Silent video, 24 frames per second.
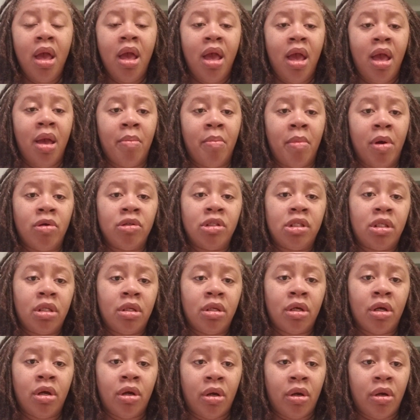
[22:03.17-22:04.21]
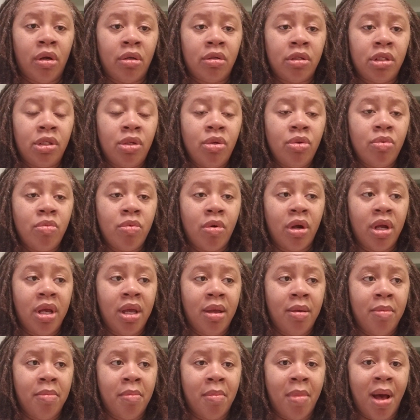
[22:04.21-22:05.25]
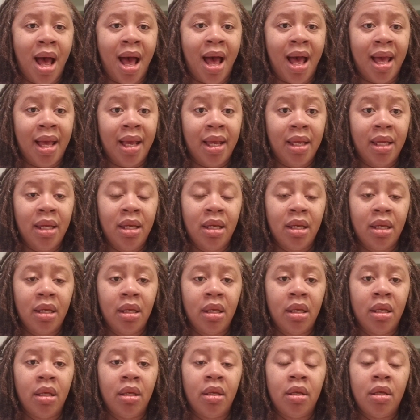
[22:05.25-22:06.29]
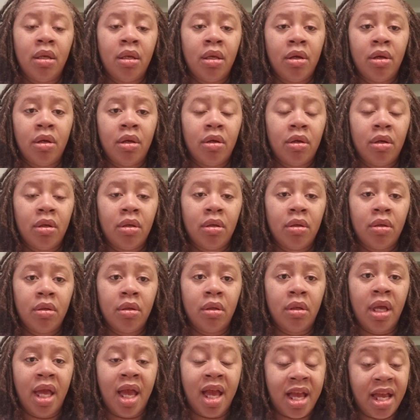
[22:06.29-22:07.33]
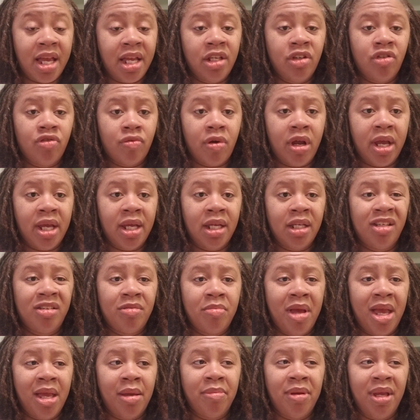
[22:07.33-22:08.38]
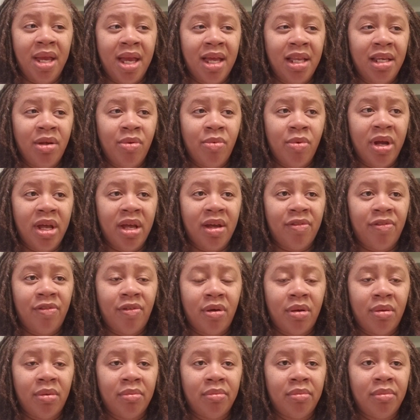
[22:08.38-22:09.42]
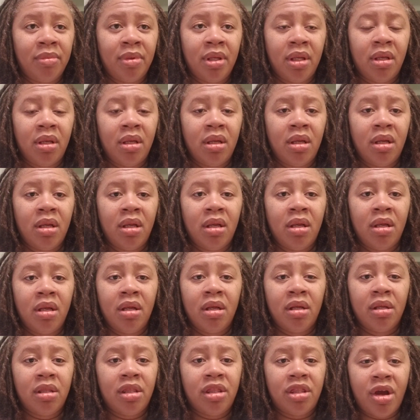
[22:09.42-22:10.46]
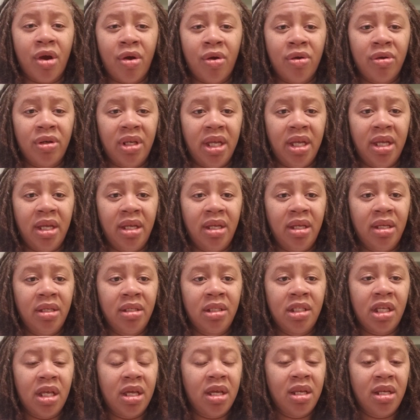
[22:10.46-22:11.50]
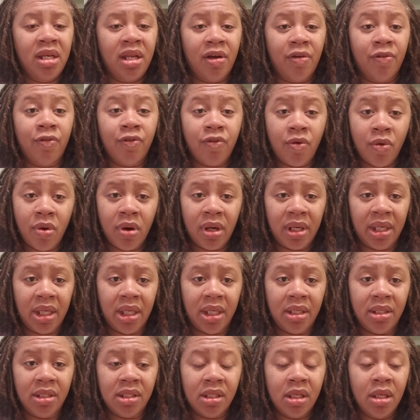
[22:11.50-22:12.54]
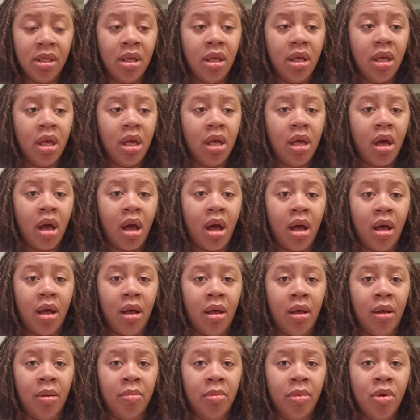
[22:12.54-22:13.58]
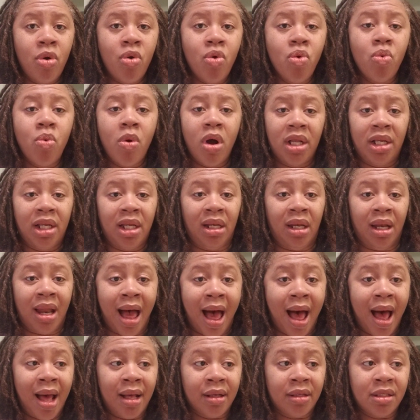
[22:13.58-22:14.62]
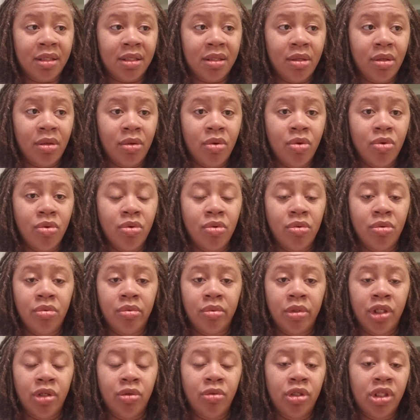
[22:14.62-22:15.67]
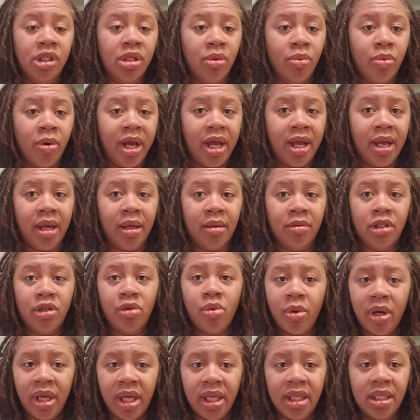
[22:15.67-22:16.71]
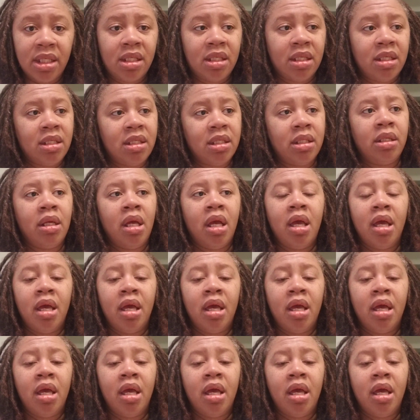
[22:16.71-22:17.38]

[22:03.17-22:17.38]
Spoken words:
And most of the girls who were in my age range, maybe anywhere from 30 to in their 40s, who wanted locks, who used to wear twists and